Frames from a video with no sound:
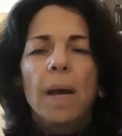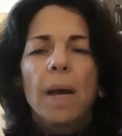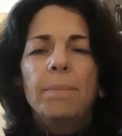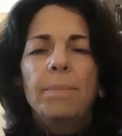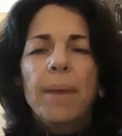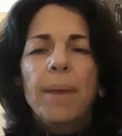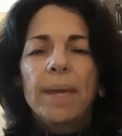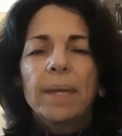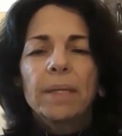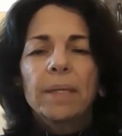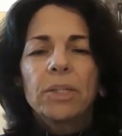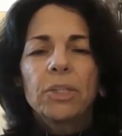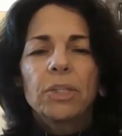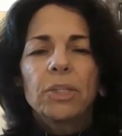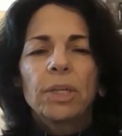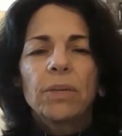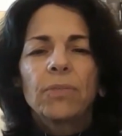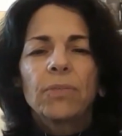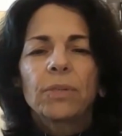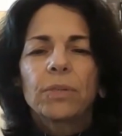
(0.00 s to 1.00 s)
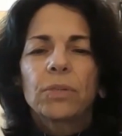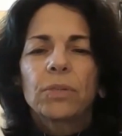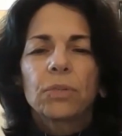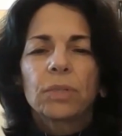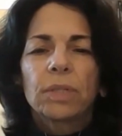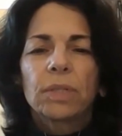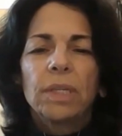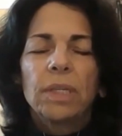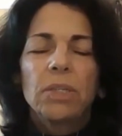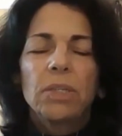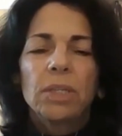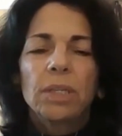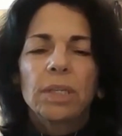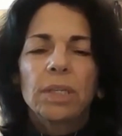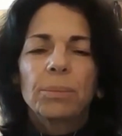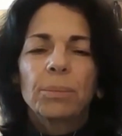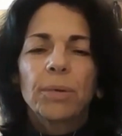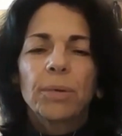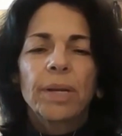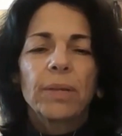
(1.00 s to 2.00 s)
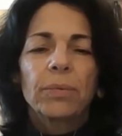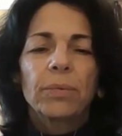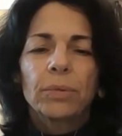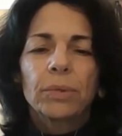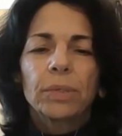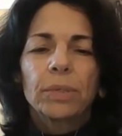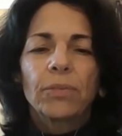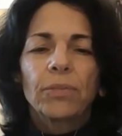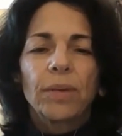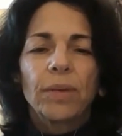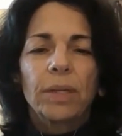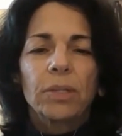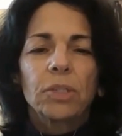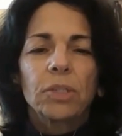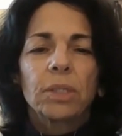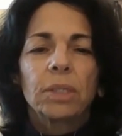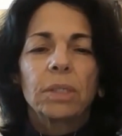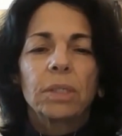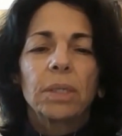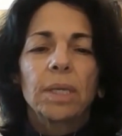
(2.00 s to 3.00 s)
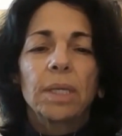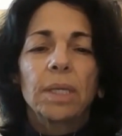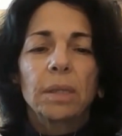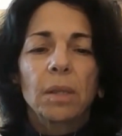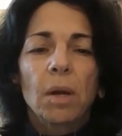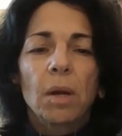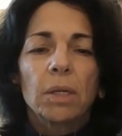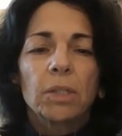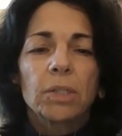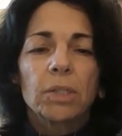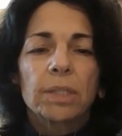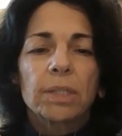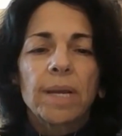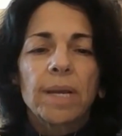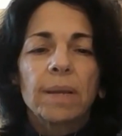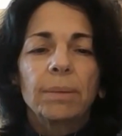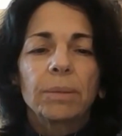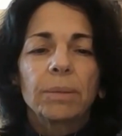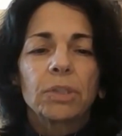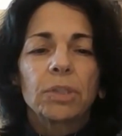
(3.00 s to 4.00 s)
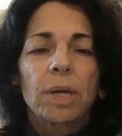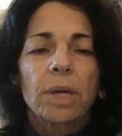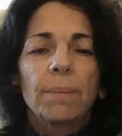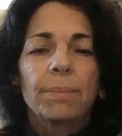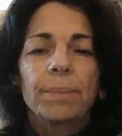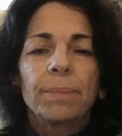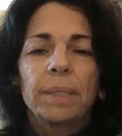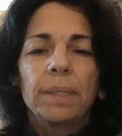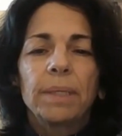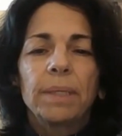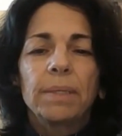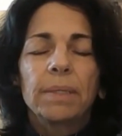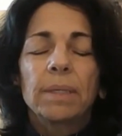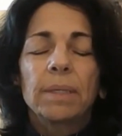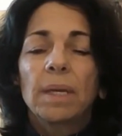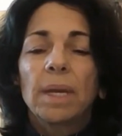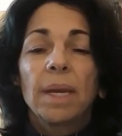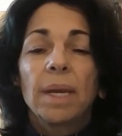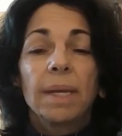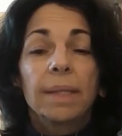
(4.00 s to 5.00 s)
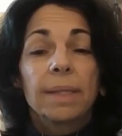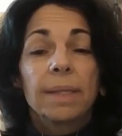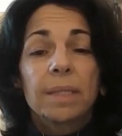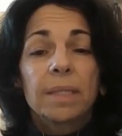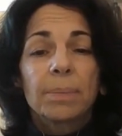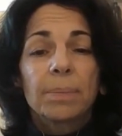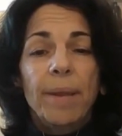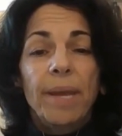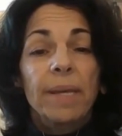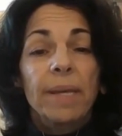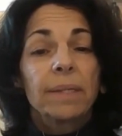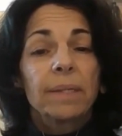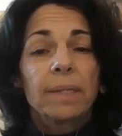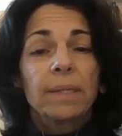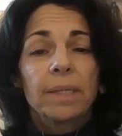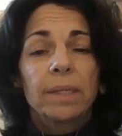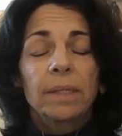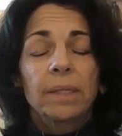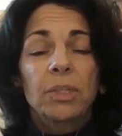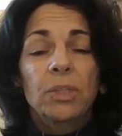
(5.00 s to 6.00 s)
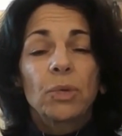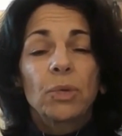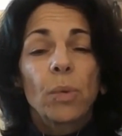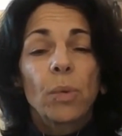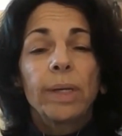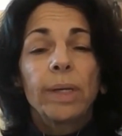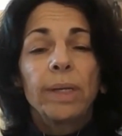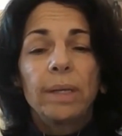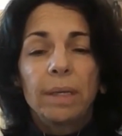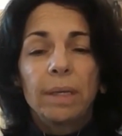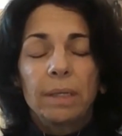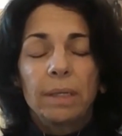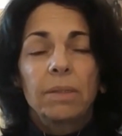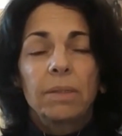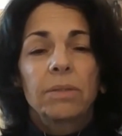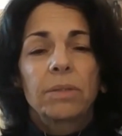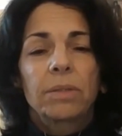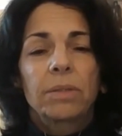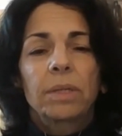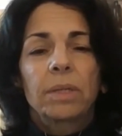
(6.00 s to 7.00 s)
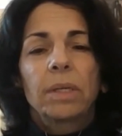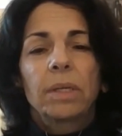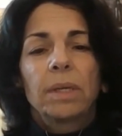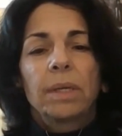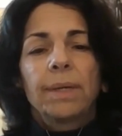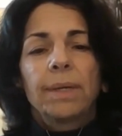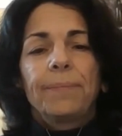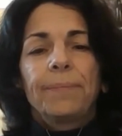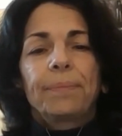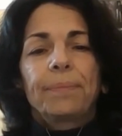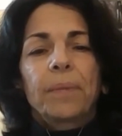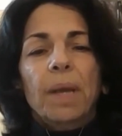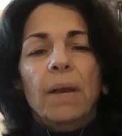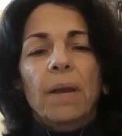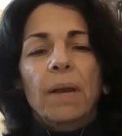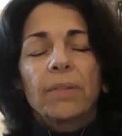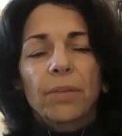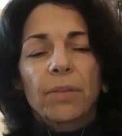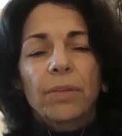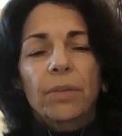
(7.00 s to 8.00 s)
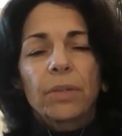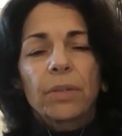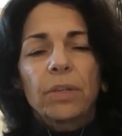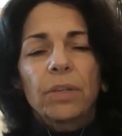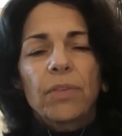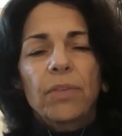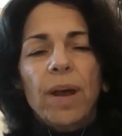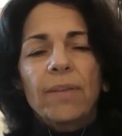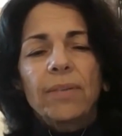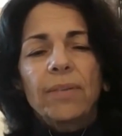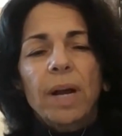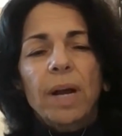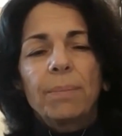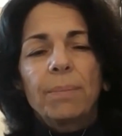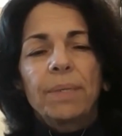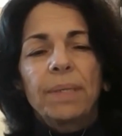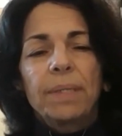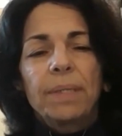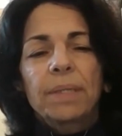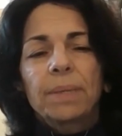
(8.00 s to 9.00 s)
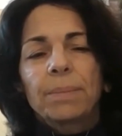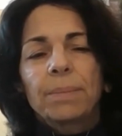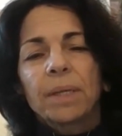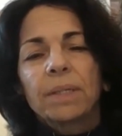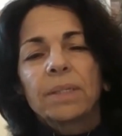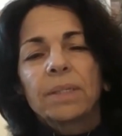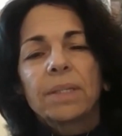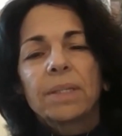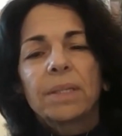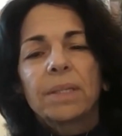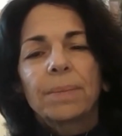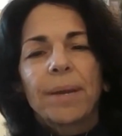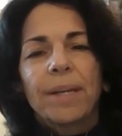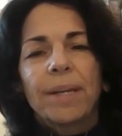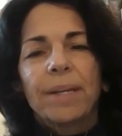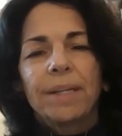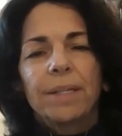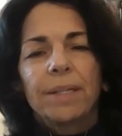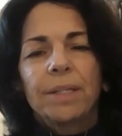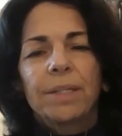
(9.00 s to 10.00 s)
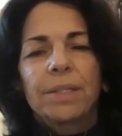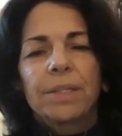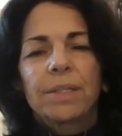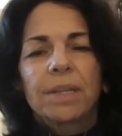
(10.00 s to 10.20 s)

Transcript: on managing for strategic and breakthrough innovation in large established companies that spanned nearly 20 years. Of the 35 companies that participated in the